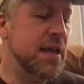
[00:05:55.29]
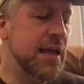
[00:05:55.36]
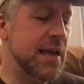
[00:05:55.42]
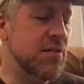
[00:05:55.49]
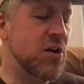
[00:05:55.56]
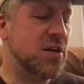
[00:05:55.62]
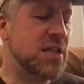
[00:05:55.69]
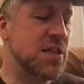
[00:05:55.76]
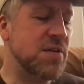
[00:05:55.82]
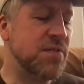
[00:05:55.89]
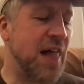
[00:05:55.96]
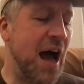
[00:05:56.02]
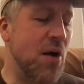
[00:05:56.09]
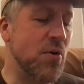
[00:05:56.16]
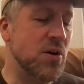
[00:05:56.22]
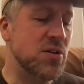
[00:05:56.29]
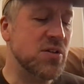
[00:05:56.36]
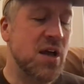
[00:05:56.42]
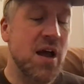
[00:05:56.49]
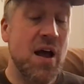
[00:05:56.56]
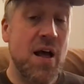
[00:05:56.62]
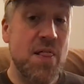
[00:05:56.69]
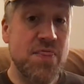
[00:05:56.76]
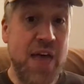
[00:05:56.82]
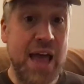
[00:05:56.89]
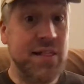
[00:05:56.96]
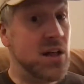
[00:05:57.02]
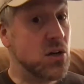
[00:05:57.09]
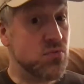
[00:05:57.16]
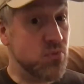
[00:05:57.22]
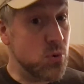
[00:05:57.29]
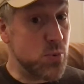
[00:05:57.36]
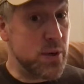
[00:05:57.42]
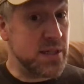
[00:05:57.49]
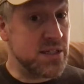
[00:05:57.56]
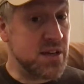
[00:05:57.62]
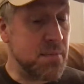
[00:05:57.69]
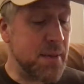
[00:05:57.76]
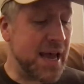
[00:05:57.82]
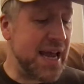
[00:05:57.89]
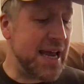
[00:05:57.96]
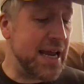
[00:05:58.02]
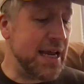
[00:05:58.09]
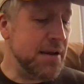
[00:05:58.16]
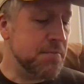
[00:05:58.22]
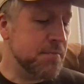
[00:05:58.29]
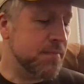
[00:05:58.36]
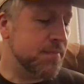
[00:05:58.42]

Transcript: He looked at the flowers. They look ruined to me.